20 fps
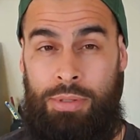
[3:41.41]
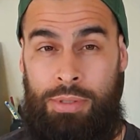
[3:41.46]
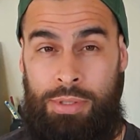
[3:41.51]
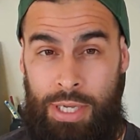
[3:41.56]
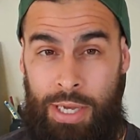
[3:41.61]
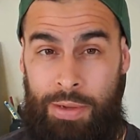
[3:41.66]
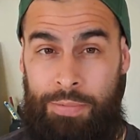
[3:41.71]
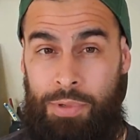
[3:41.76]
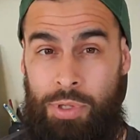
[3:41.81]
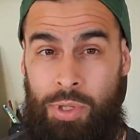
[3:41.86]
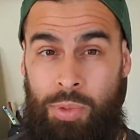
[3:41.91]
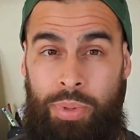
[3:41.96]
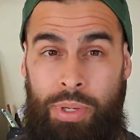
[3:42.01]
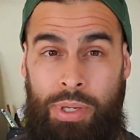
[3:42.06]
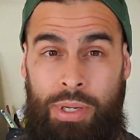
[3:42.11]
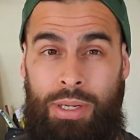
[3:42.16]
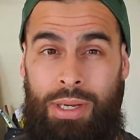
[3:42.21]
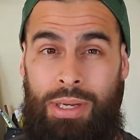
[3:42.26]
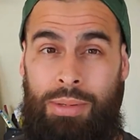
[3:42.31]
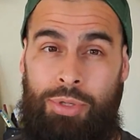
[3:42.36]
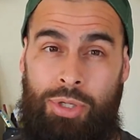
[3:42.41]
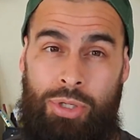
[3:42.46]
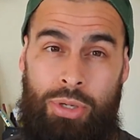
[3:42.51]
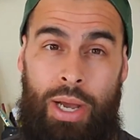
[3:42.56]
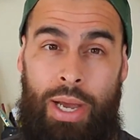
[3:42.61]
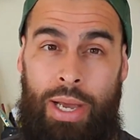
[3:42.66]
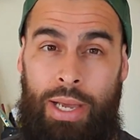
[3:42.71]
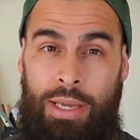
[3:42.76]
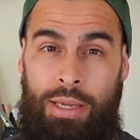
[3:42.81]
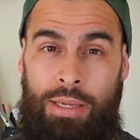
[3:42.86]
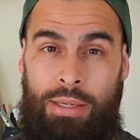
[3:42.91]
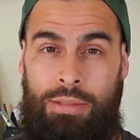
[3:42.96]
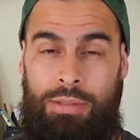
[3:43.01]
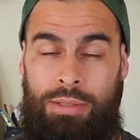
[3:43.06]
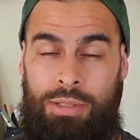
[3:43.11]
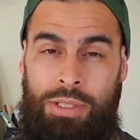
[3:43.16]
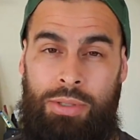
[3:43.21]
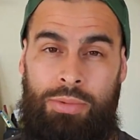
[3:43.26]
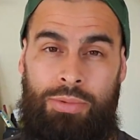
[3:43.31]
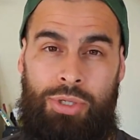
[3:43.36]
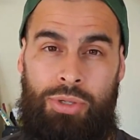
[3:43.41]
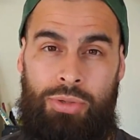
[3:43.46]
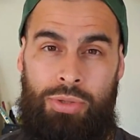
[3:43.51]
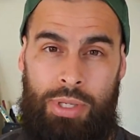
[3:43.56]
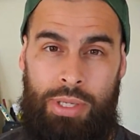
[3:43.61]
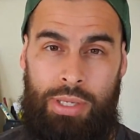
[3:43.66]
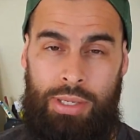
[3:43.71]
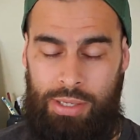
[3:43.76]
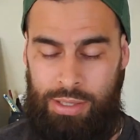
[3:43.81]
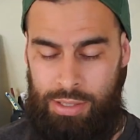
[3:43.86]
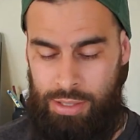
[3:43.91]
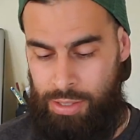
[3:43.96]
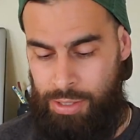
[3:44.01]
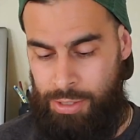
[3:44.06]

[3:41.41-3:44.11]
Definitely pick it up, try it, see what you think.